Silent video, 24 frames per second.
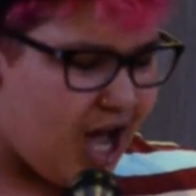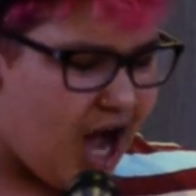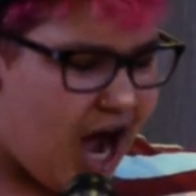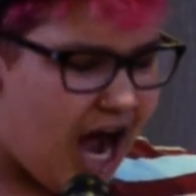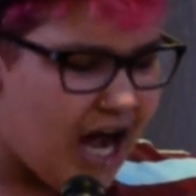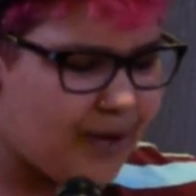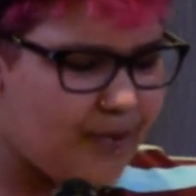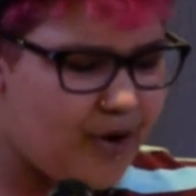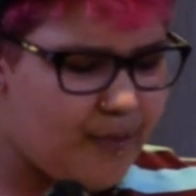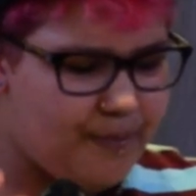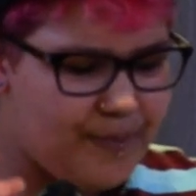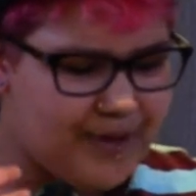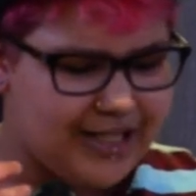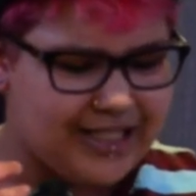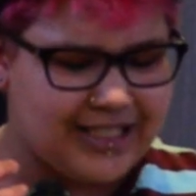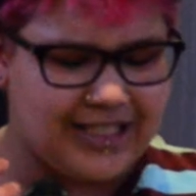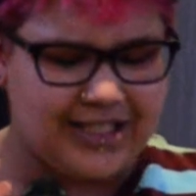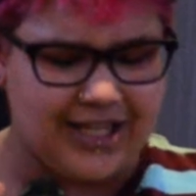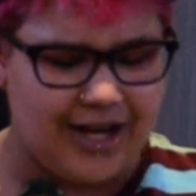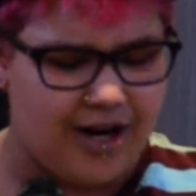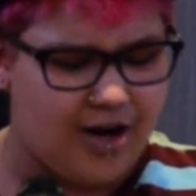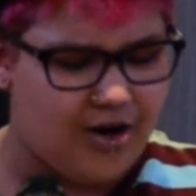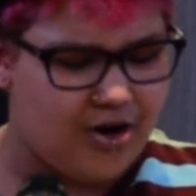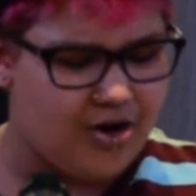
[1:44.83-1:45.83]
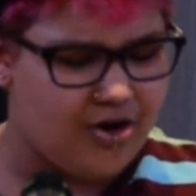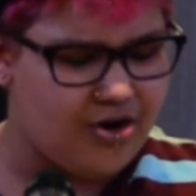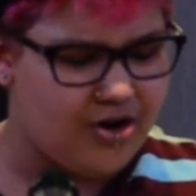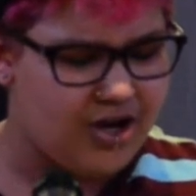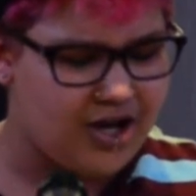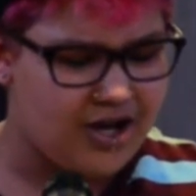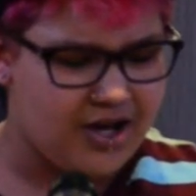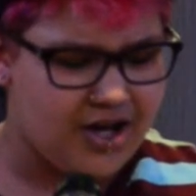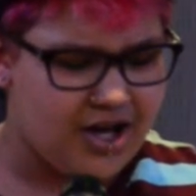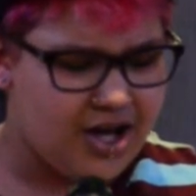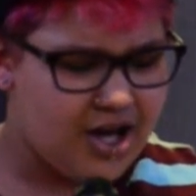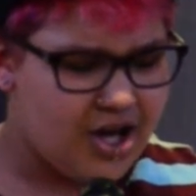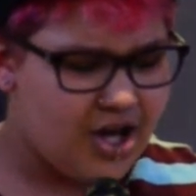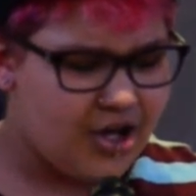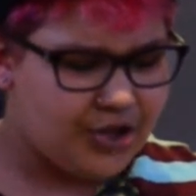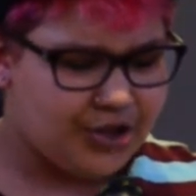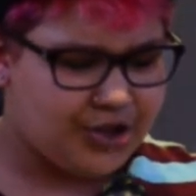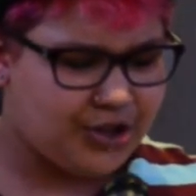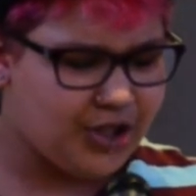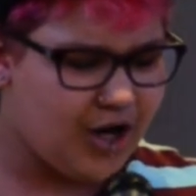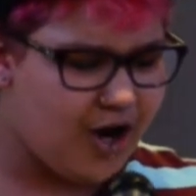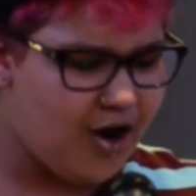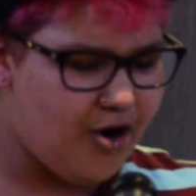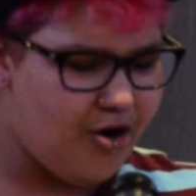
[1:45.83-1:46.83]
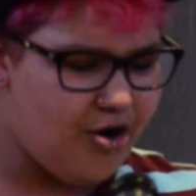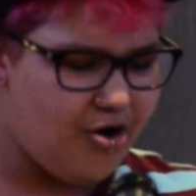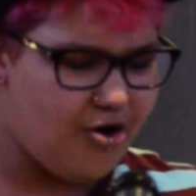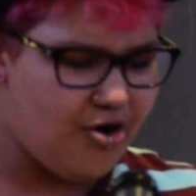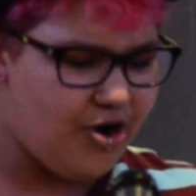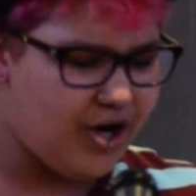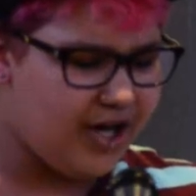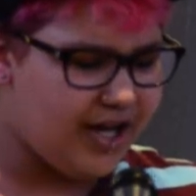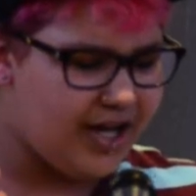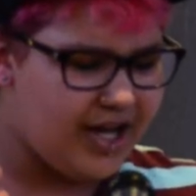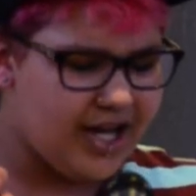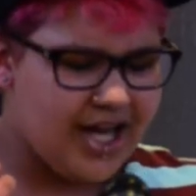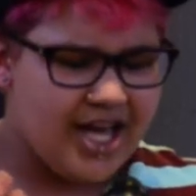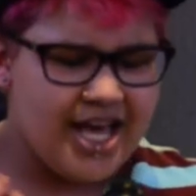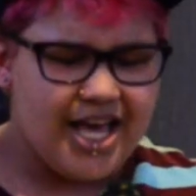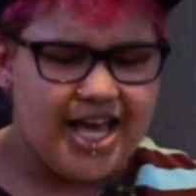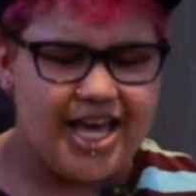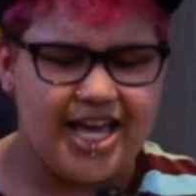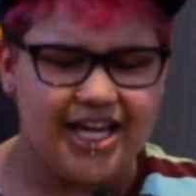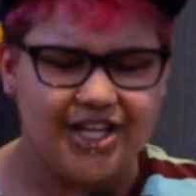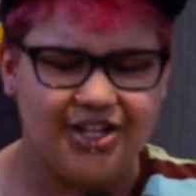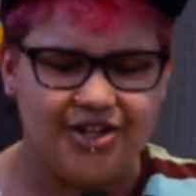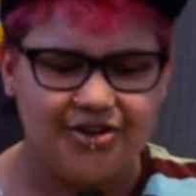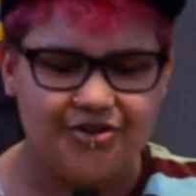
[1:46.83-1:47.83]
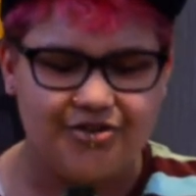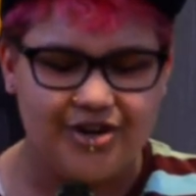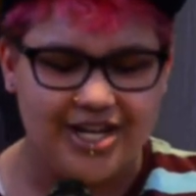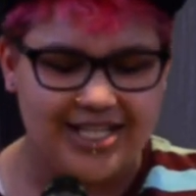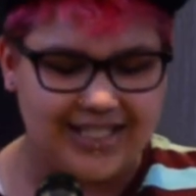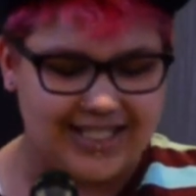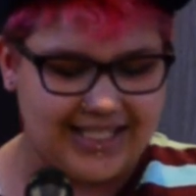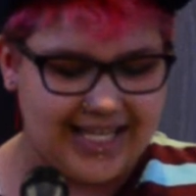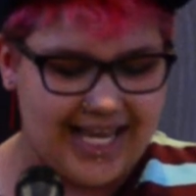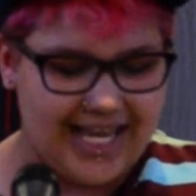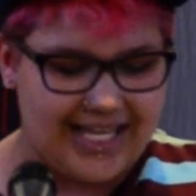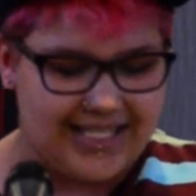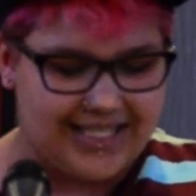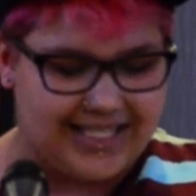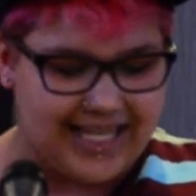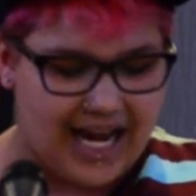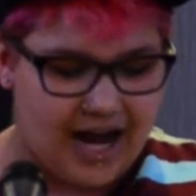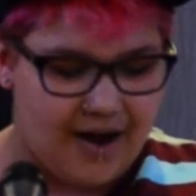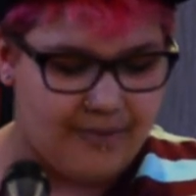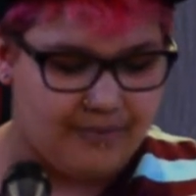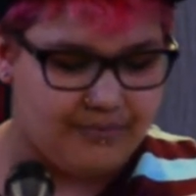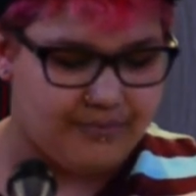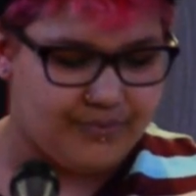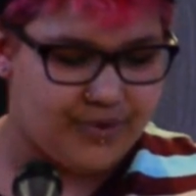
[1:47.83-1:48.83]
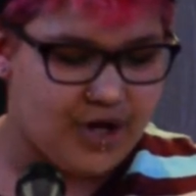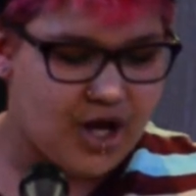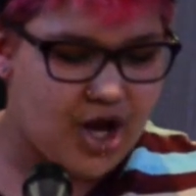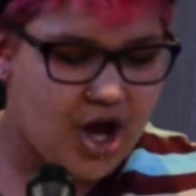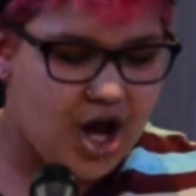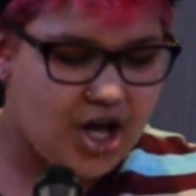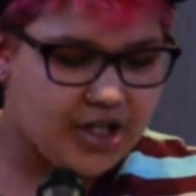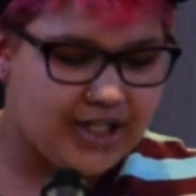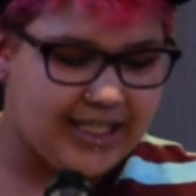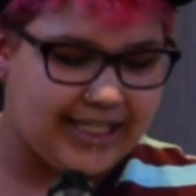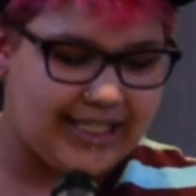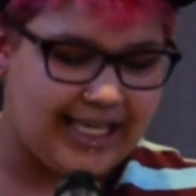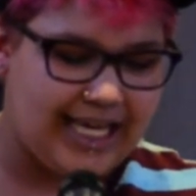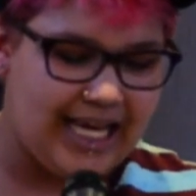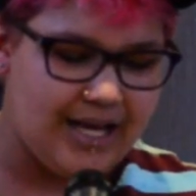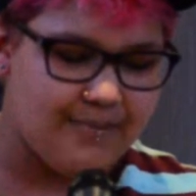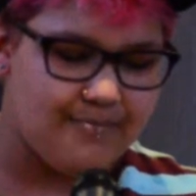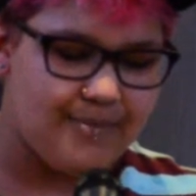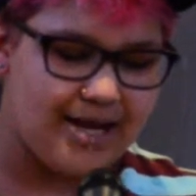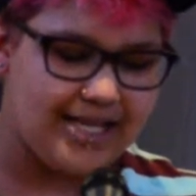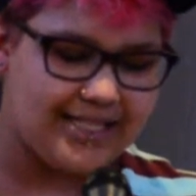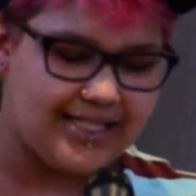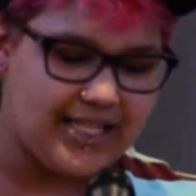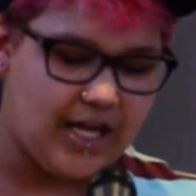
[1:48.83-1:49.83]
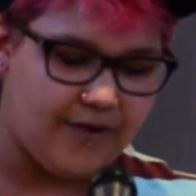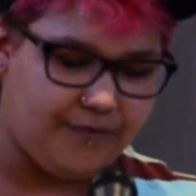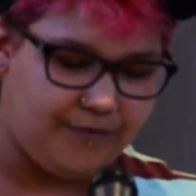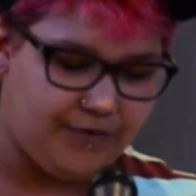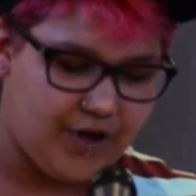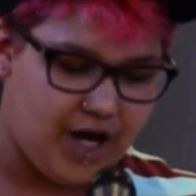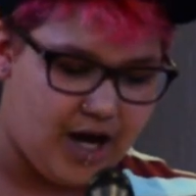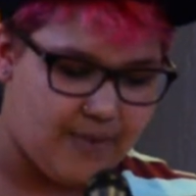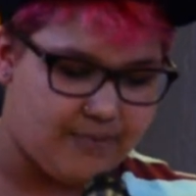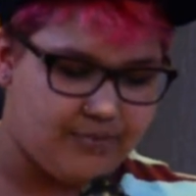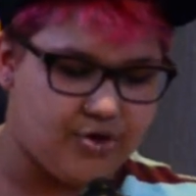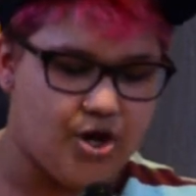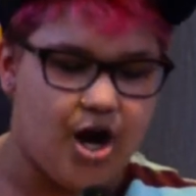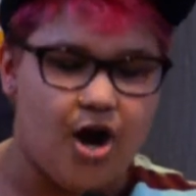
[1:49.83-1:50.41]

I won't be so ignorant and dumb to keep myself numb.